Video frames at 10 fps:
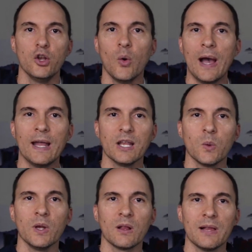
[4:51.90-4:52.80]
no
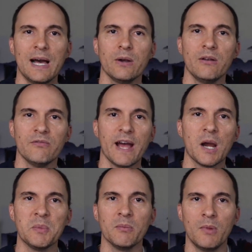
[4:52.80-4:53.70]
adequate cloud
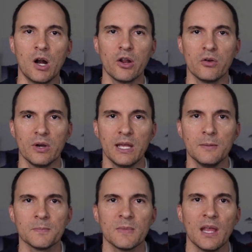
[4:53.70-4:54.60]
environment
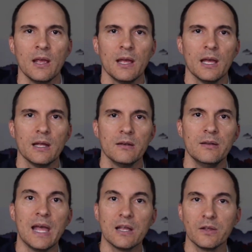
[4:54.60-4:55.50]
monitoring,
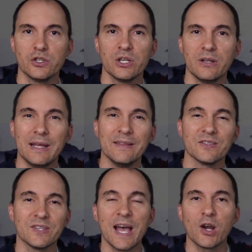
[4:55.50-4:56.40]
negligent
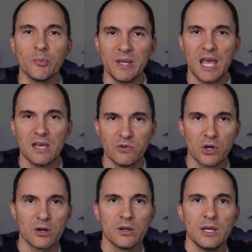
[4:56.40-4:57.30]
insider
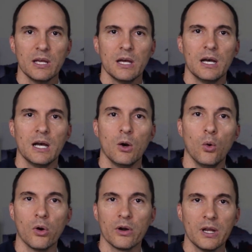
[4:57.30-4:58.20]
behavior,
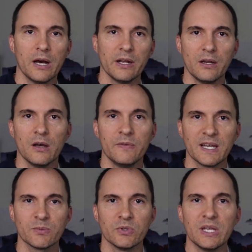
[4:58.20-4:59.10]
or not
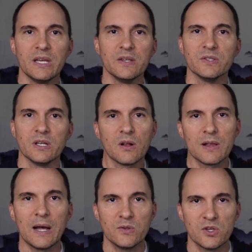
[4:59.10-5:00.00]
enough expertise in
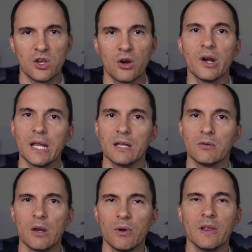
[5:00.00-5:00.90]
cloud security.
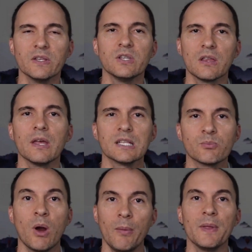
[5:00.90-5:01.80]
And realistically,
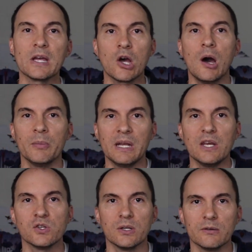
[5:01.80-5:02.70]
it's probably a
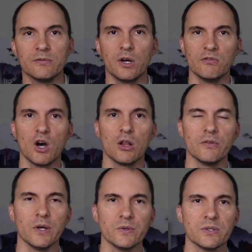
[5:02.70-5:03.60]
combination of
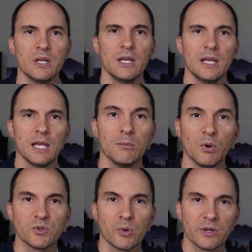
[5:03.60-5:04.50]
all of those
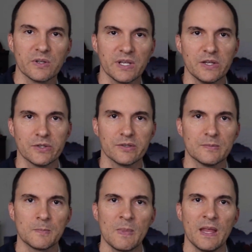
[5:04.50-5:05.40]
in most
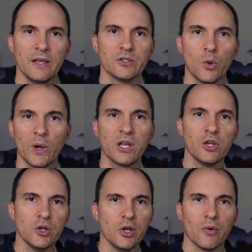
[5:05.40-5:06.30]
organizations. So what
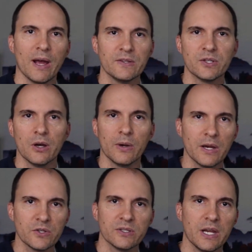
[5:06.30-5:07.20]
can you do, right?
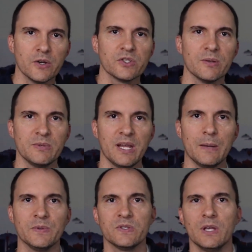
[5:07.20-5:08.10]
So here's some
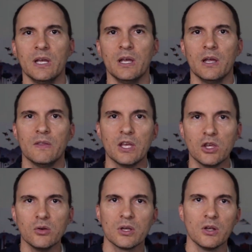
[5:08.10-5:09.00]
tips
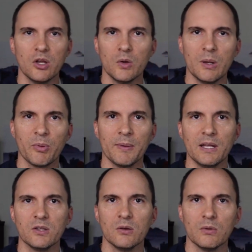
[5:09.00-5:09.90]
that you can do and
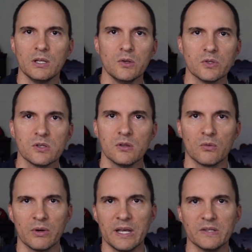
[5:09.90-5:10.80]
implement to reduce
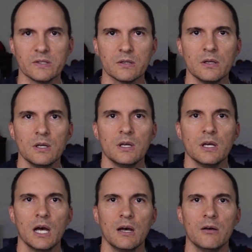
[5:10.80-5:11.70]
the risk
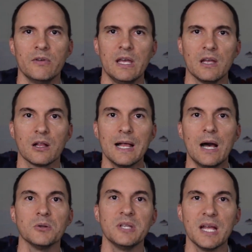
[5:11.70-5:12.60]
of a
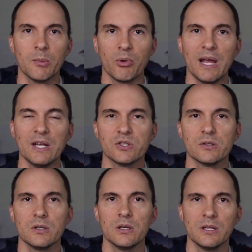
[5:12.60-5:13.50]
cloud data
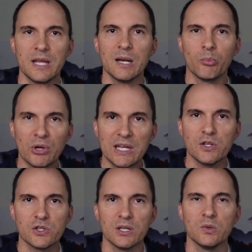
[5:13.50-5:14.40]
breach,
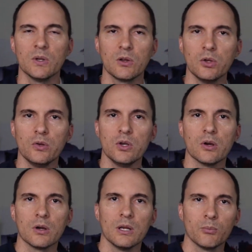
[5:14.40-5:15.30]
and to improve
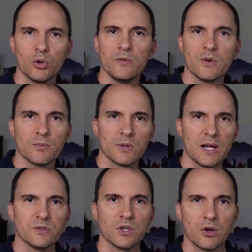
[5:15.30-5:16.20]
your
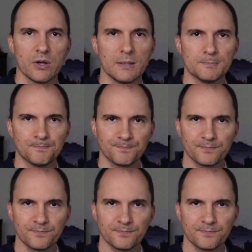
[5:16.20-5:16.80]
cloud security.